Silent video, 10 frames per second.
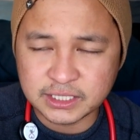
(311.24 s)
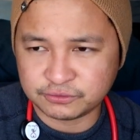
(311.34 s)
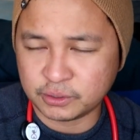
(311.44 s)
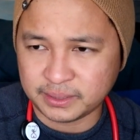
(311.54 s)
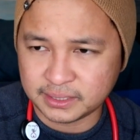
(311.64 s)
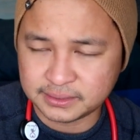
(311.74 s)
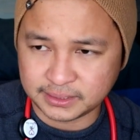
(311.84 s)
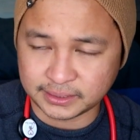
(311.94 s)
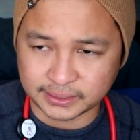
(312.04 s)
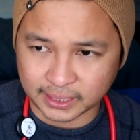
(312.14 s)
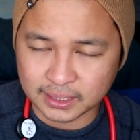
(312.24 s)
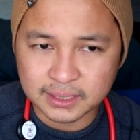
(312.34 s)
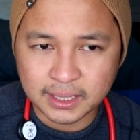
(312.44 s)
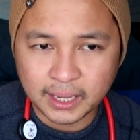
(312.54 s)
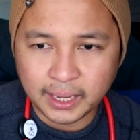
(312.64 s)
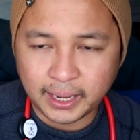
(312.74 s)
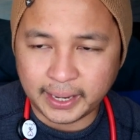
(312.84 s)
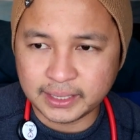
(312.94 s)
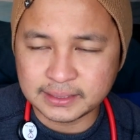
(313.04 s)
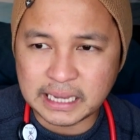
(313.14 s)
from East India.
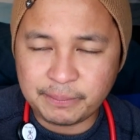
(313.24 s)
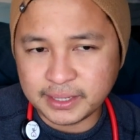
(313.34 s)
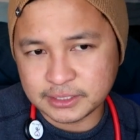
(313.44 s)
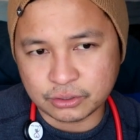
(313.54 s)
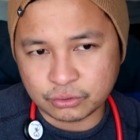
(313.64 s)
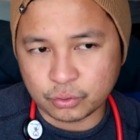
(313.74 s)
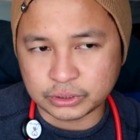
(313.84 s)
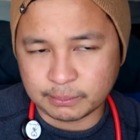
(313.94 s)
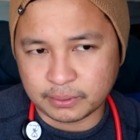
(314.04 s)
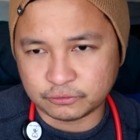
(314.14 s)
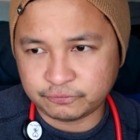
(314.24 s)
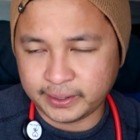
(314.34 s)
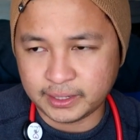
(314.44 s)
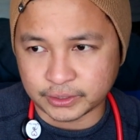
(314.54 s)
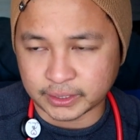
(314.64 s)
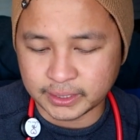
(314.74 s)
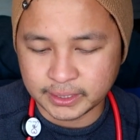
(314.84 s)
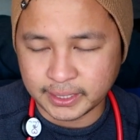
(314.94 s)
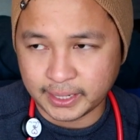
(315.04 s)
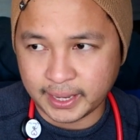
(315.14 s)
And sabi niya sa quote about
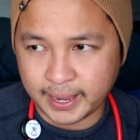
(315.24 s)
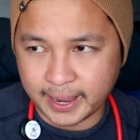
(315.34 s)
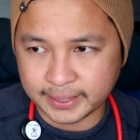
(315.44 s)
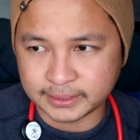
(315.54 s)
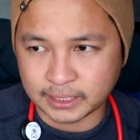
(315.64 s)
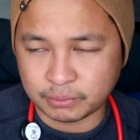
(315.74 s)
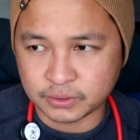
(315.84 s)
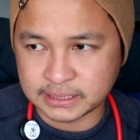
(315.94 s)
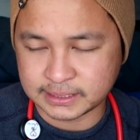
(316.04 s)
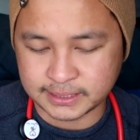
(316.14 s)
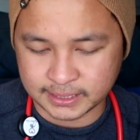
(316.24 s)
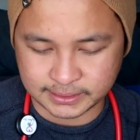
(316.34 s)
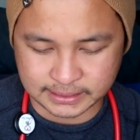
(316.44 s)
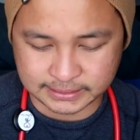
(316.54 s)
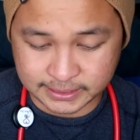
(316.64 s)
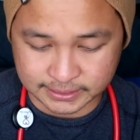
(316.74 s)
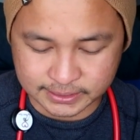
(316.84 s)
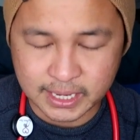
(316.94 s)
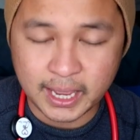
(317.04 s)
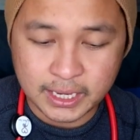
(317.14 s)
failure and about success is
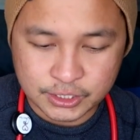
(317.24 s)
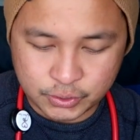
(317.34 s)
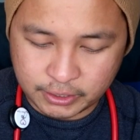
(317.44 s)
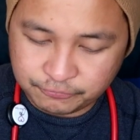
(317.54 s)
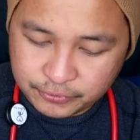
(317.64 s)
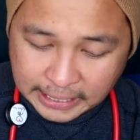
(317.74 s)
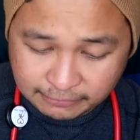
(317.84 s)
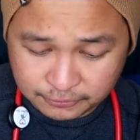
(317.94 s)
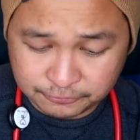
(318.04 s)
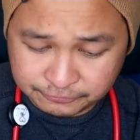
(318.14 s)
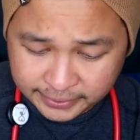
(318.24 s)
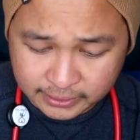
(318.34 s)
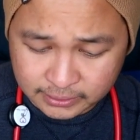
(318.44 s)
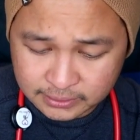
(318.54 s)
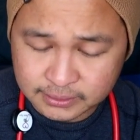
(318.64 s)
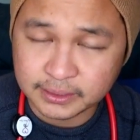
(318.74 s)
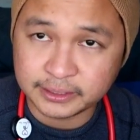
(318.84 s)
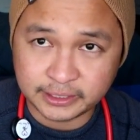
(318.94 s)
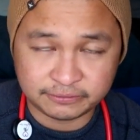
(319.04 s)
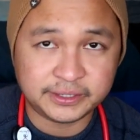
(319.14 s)
this. So if you ever fail,
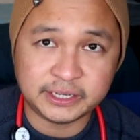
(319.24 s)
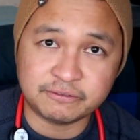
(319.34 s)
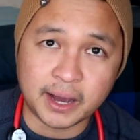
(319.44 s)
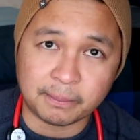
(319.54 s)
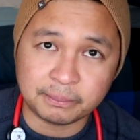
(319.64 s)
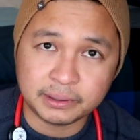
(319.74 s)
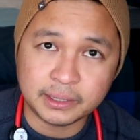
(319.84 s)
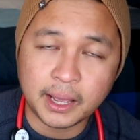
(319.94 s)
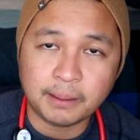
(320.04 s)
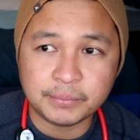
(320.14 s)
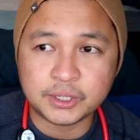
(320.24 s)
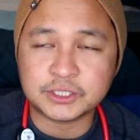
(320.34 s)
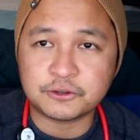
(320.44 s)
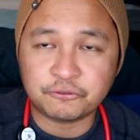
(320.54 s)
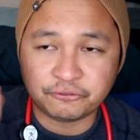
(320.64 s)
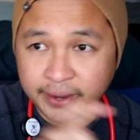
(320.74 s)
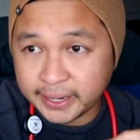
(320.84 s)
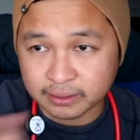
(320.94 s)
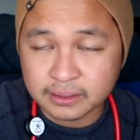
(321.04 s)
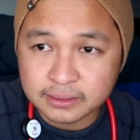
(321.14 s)
never give up. Because
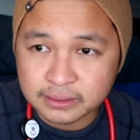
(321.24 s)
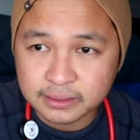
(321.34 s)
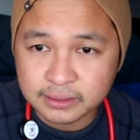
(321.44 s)
fail